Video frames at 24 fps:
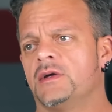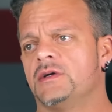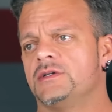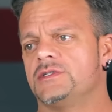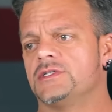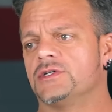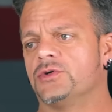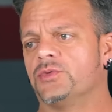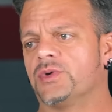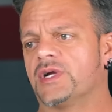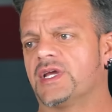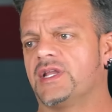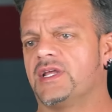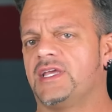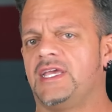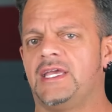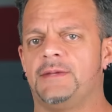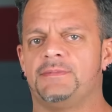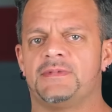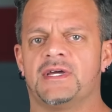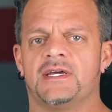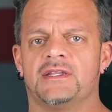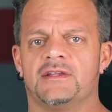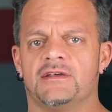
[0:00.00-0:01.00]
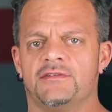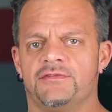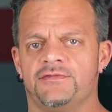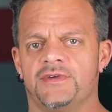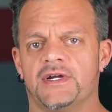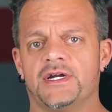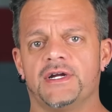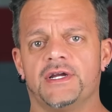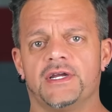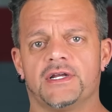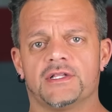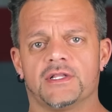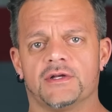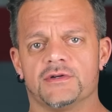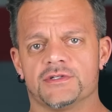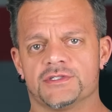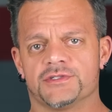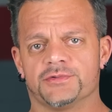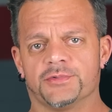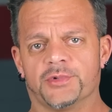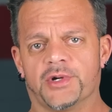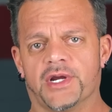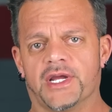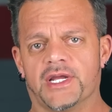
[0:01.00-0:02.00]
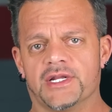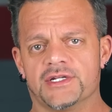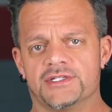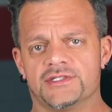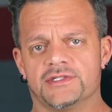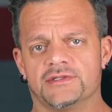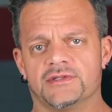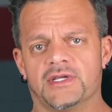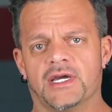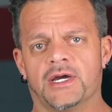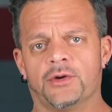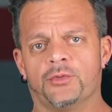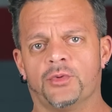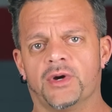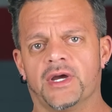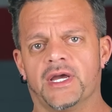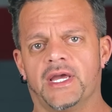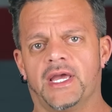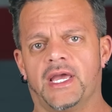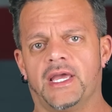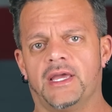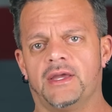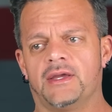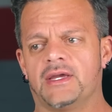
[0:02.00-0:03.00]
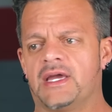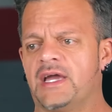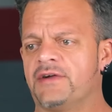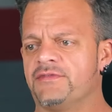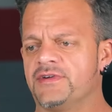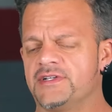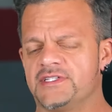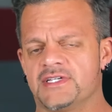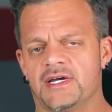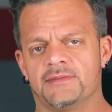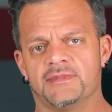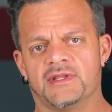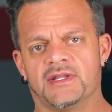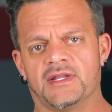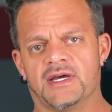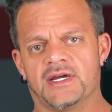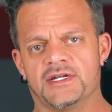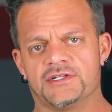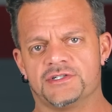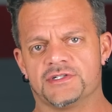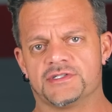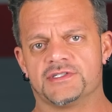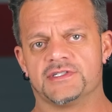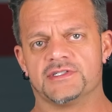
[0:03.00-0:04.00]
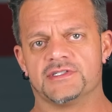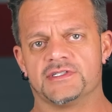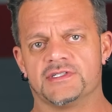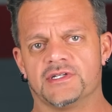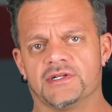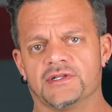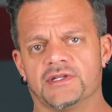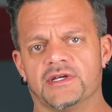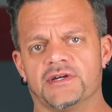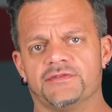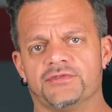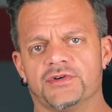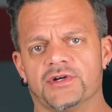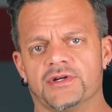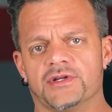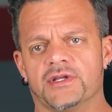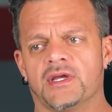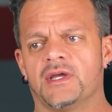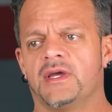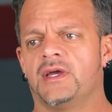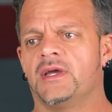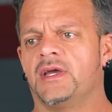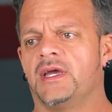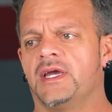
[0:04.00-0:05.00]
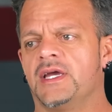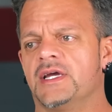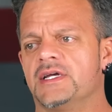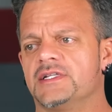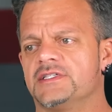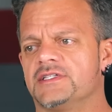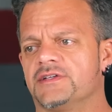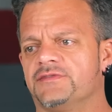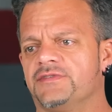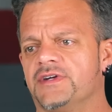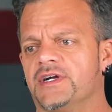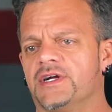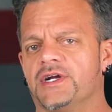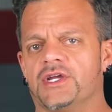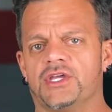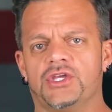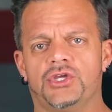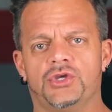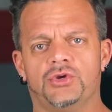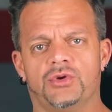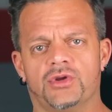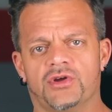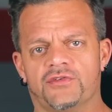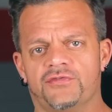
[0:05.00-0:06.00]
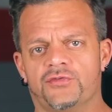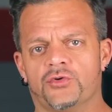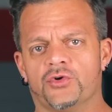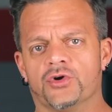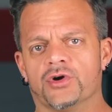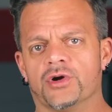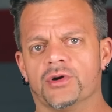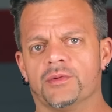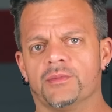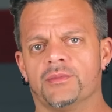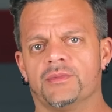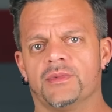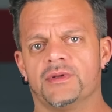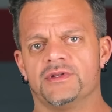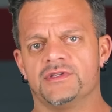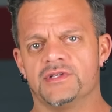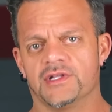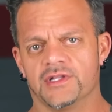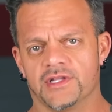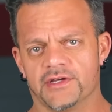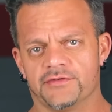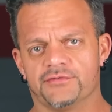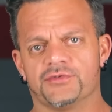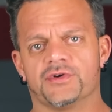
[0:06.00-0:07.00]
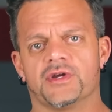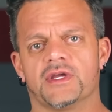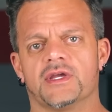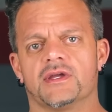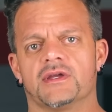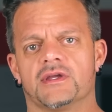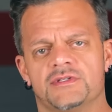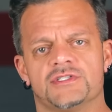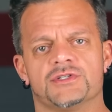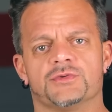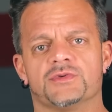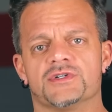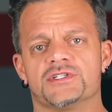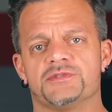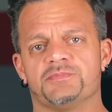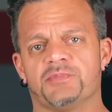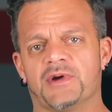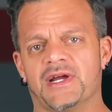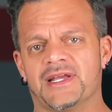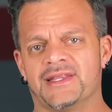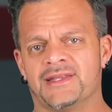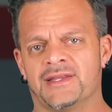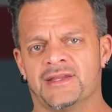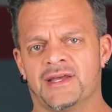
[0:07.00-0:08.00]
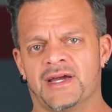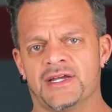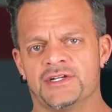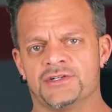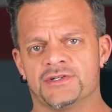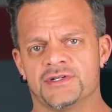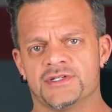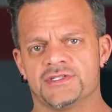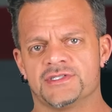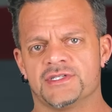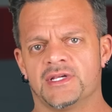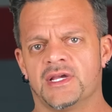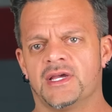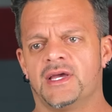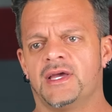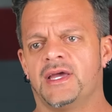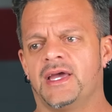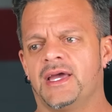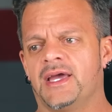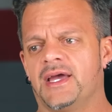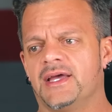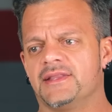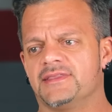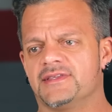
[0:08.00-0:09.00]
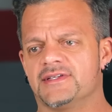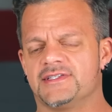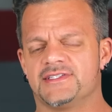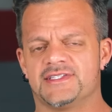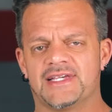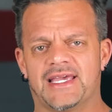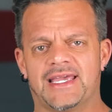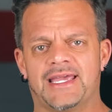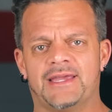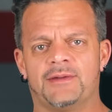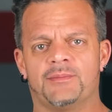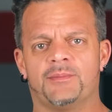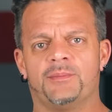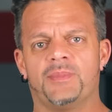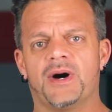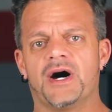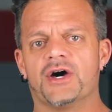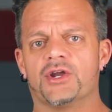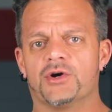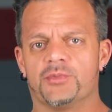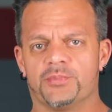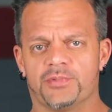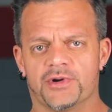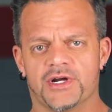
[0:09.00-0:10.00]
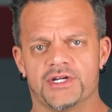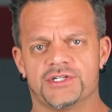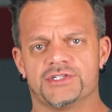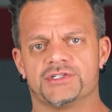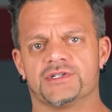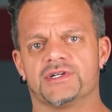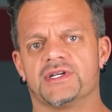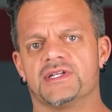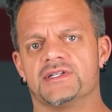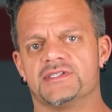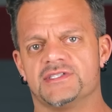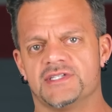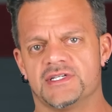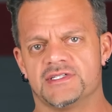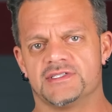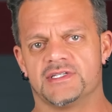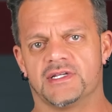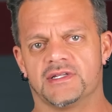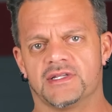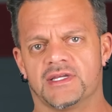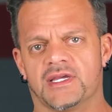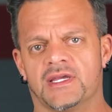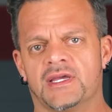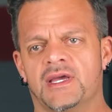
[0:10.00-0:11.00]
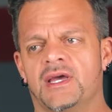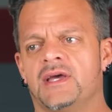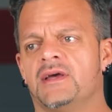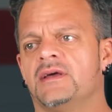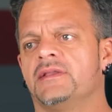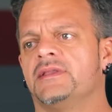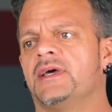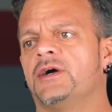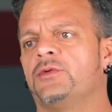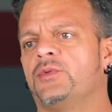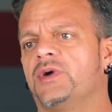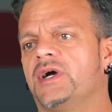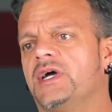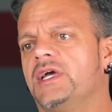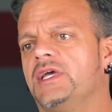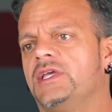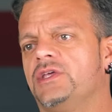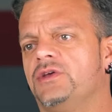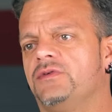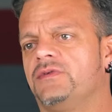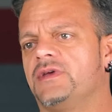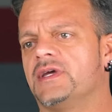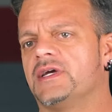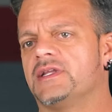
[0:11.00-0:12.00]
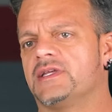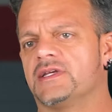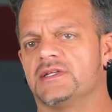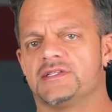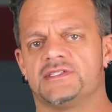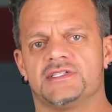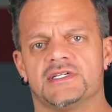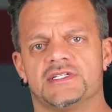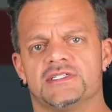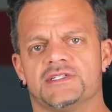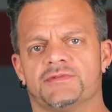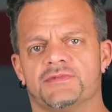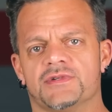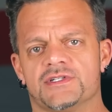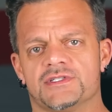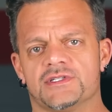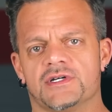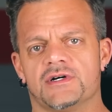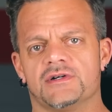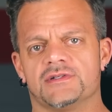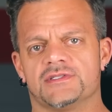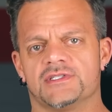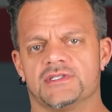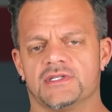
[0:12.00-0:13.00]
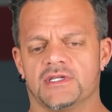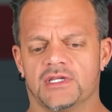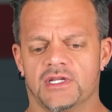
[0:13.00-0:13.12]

So we're going to keep that in a very close range. That way, every time the nitrous is delivered, it's a very uniform delivery. So we're spraying the nitrous at the same bottle pressure consistently. That way you get consistent results.